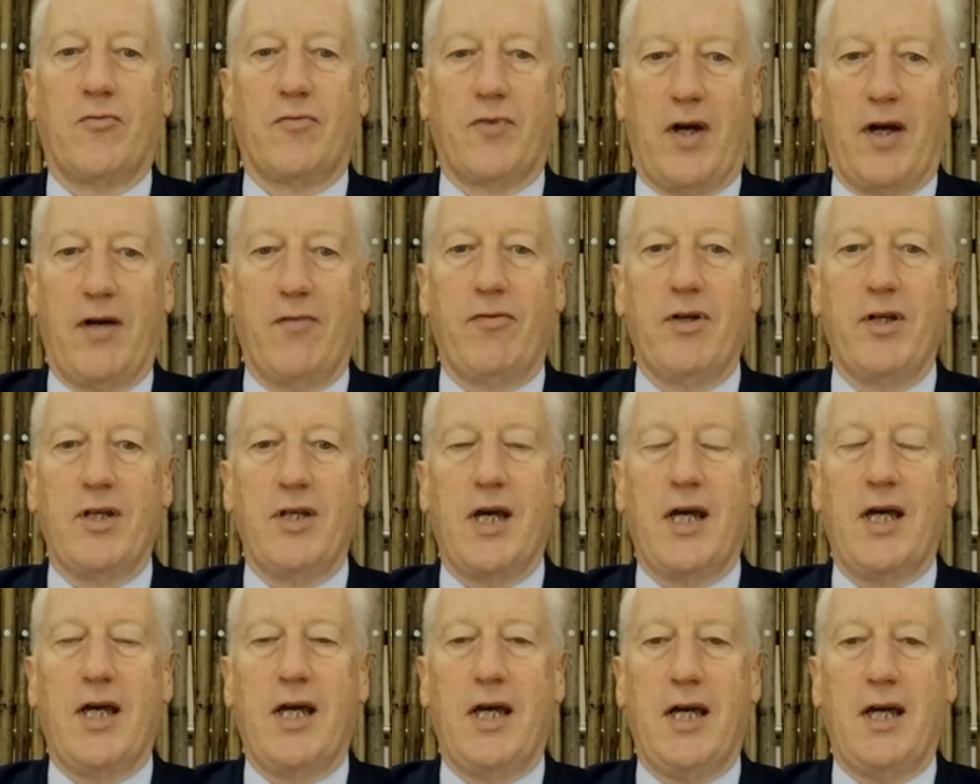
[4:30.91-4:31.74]
of
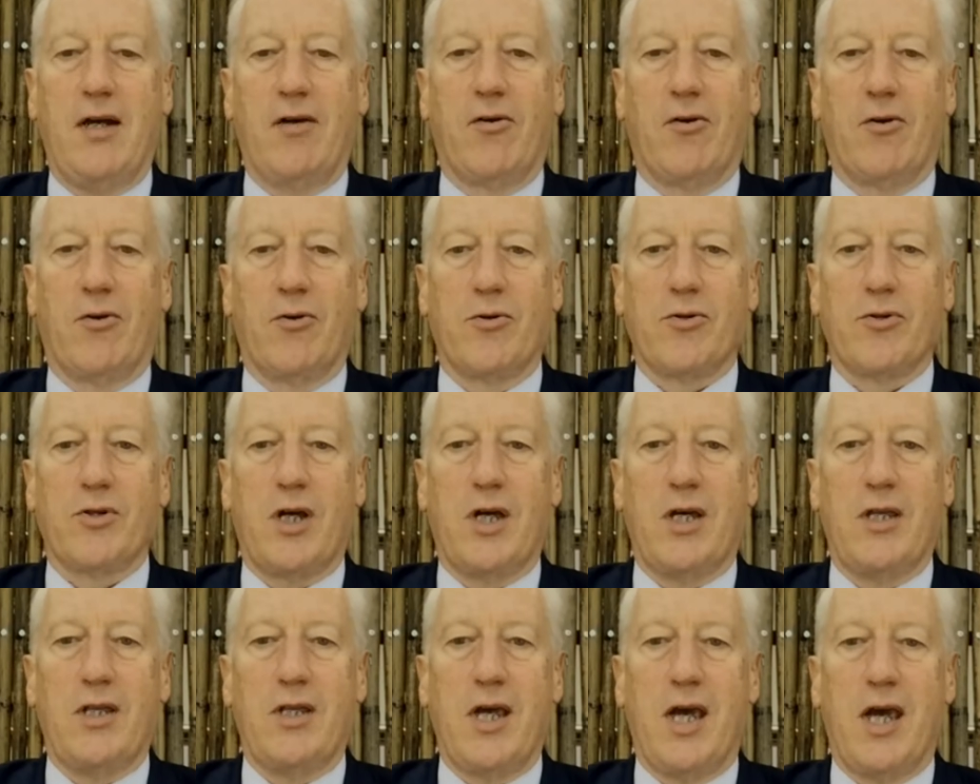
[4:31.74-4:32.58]
everyday
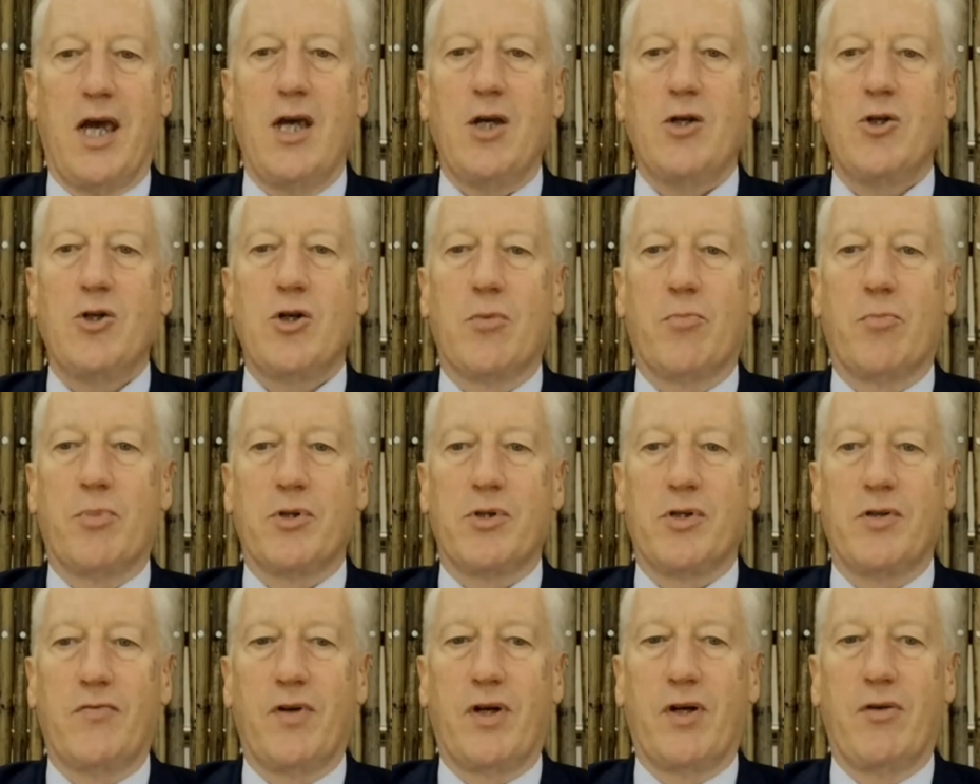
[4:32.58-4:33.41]
heroes in the
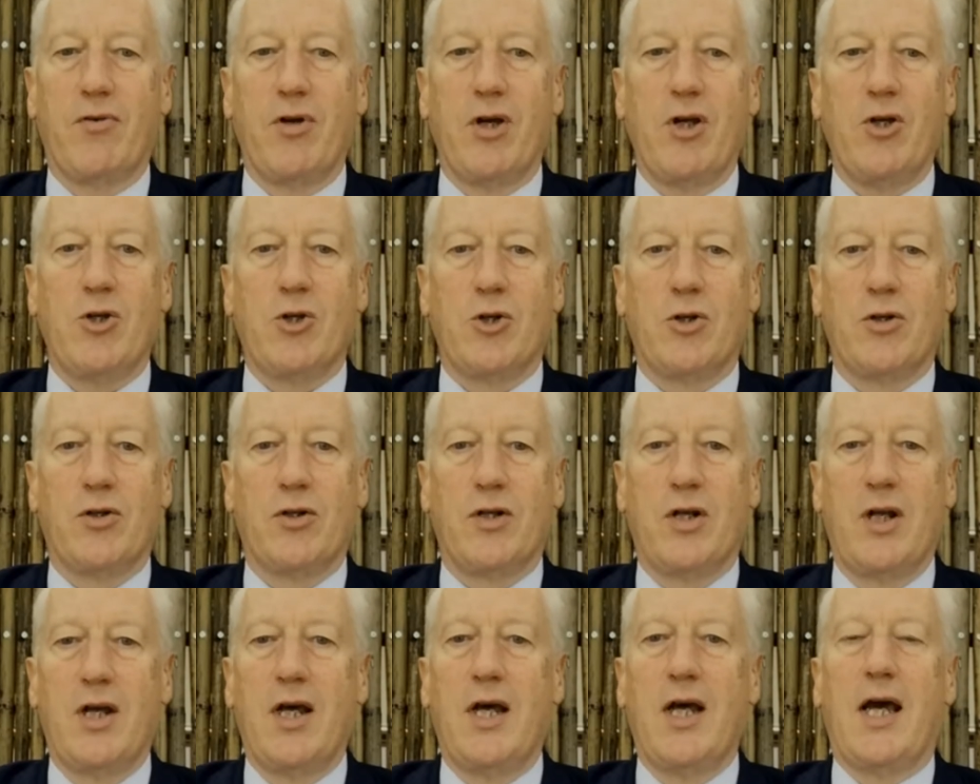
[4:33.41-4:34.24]
Asia-Pacific
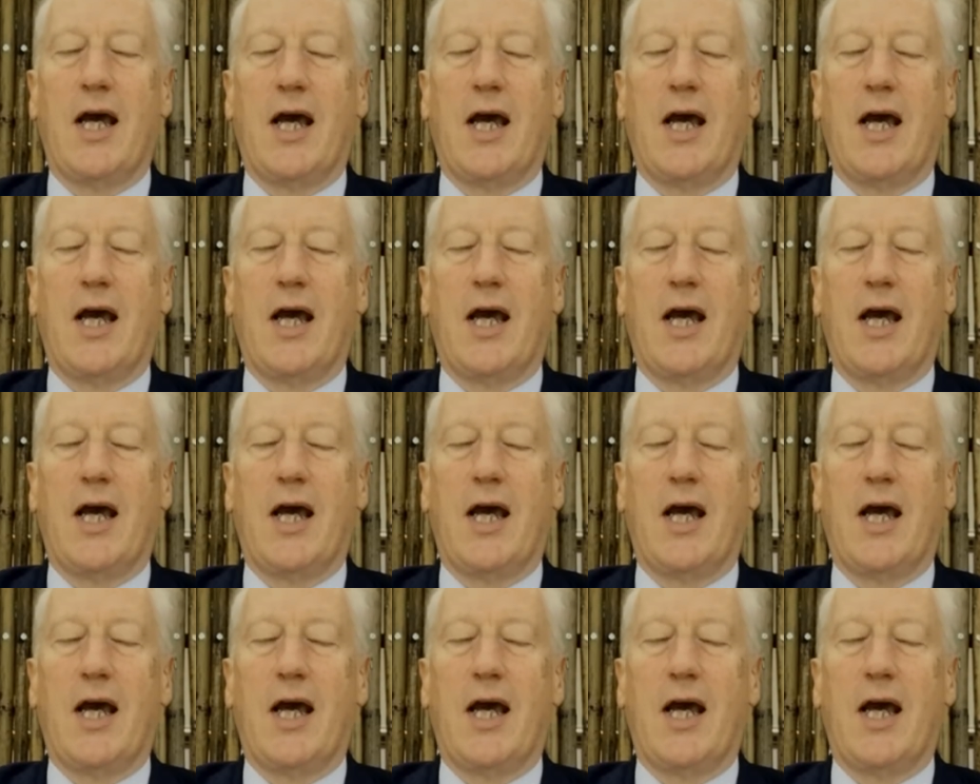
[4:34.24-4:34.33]
region